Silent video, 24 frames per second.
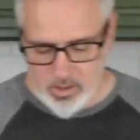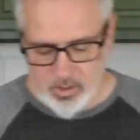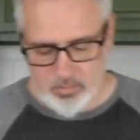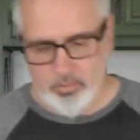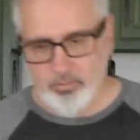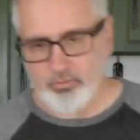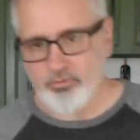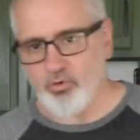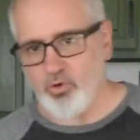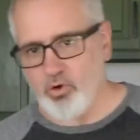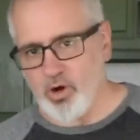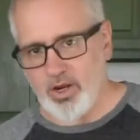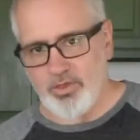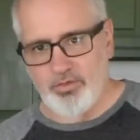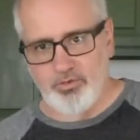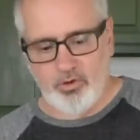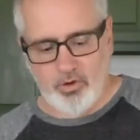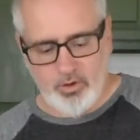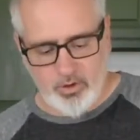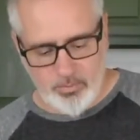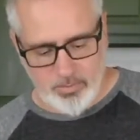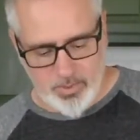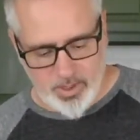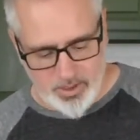before I
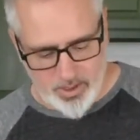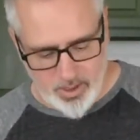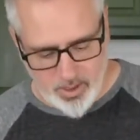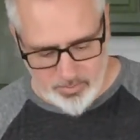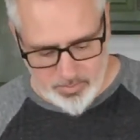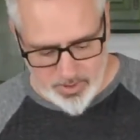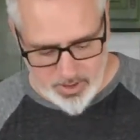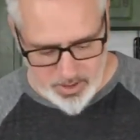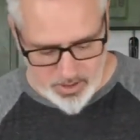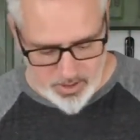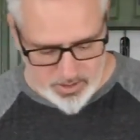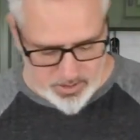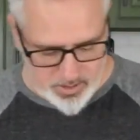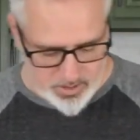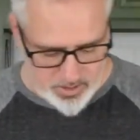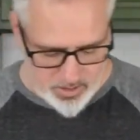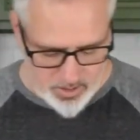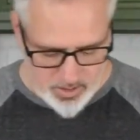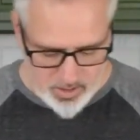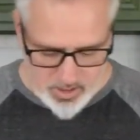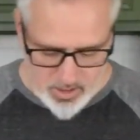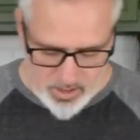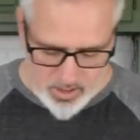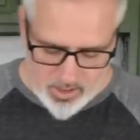throw them in there because,
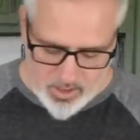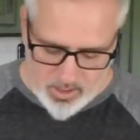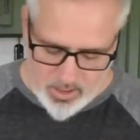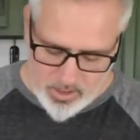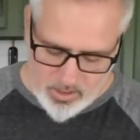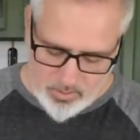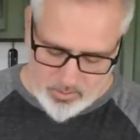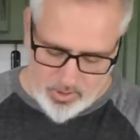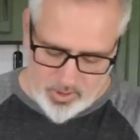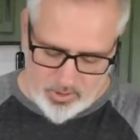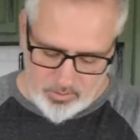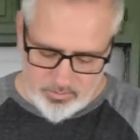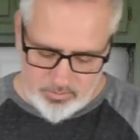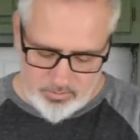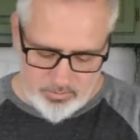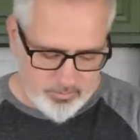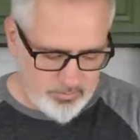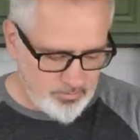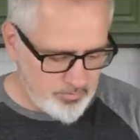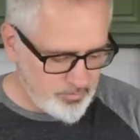well,